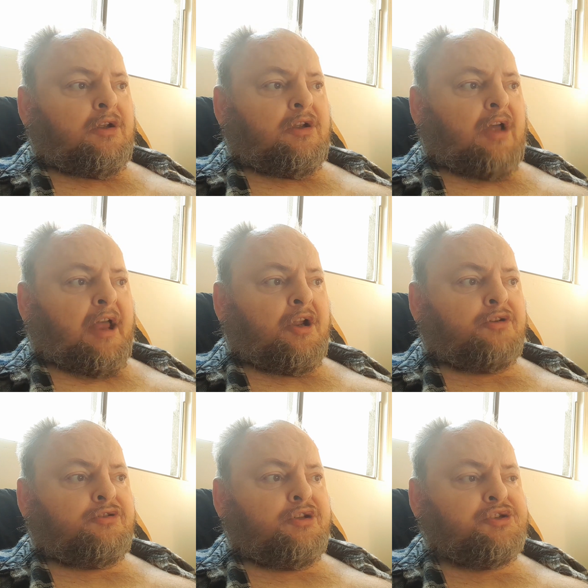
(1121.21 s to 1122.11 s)
I
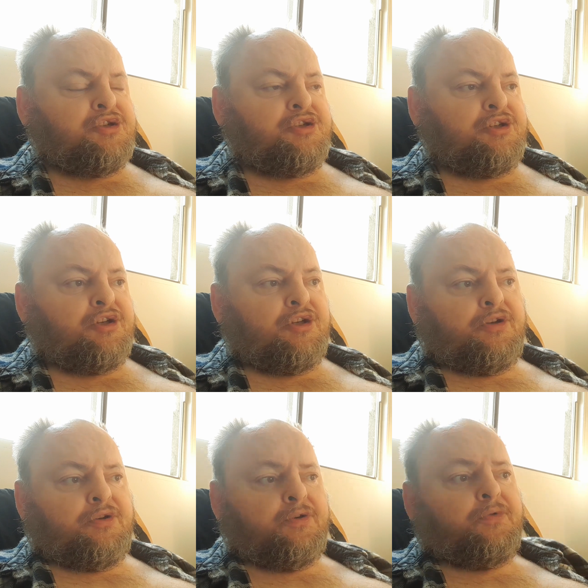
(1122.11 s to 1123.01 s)
noticed
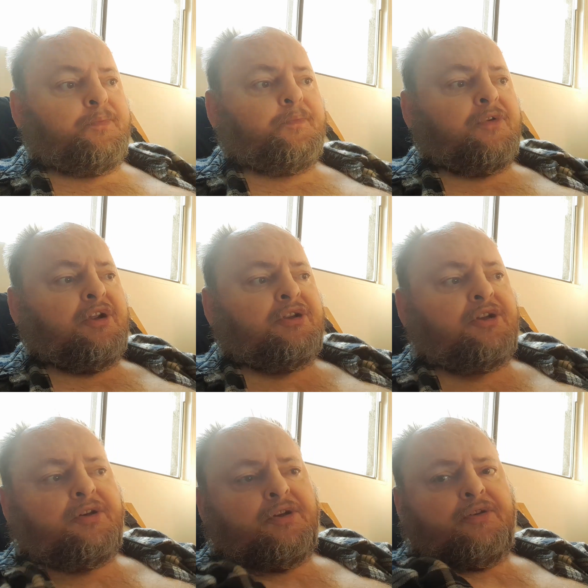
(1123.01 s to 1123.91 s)
in
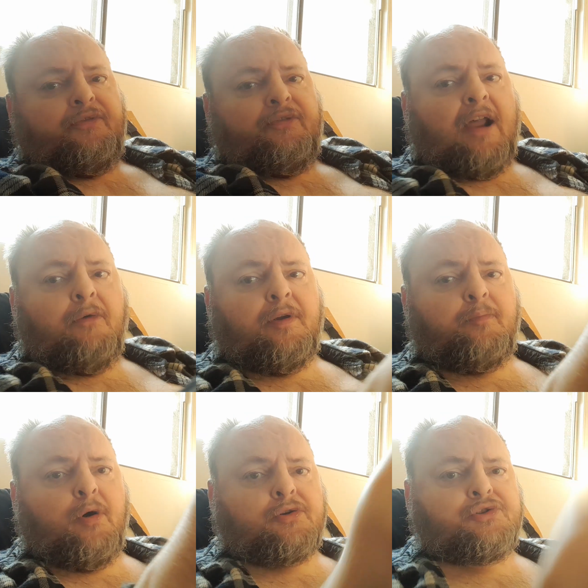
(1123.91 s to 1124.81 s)
the flower
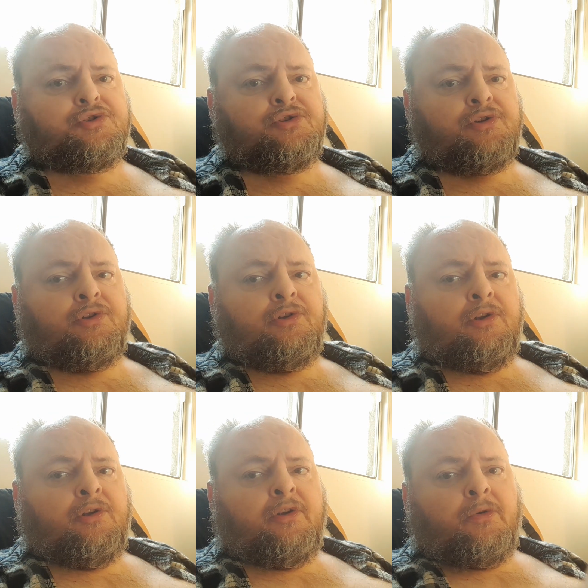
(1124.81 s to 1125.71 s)
box,
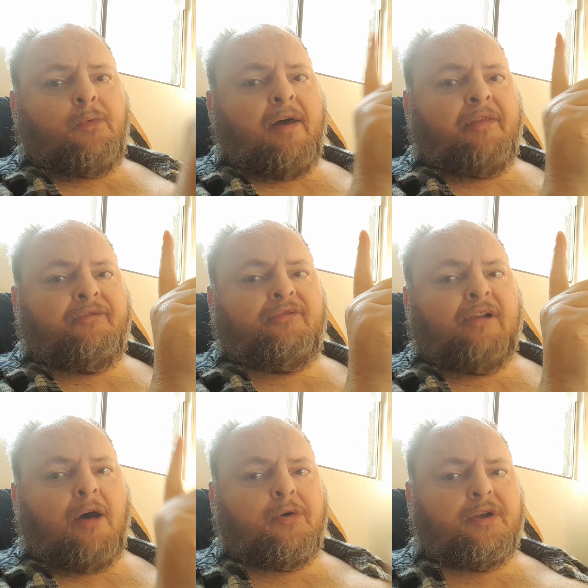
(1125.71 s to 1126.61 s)
one
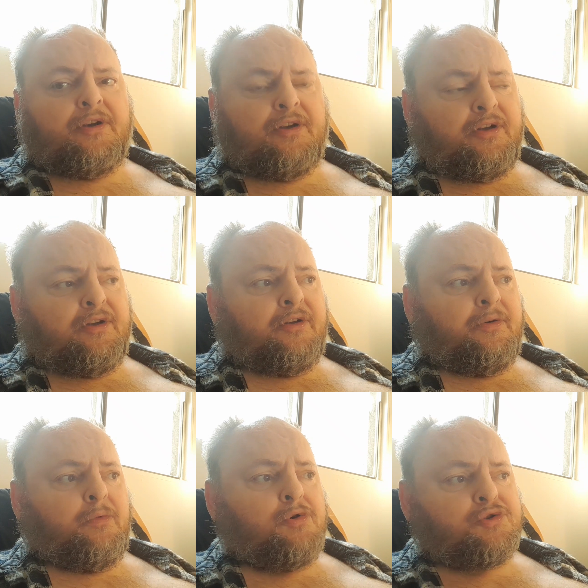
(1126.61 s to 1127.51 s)

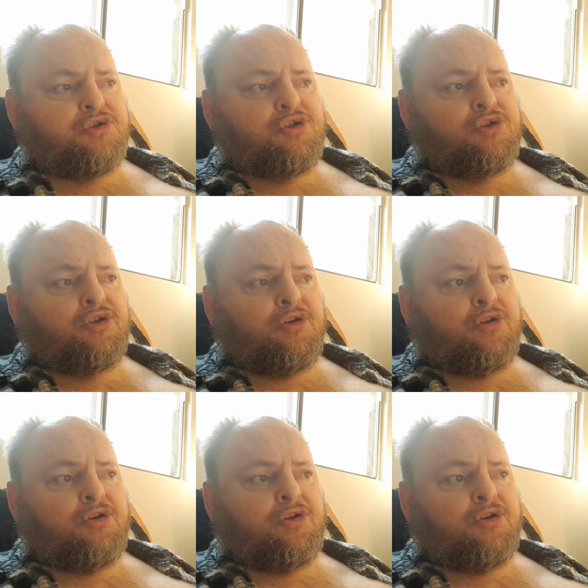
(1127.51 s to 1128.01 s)
flower was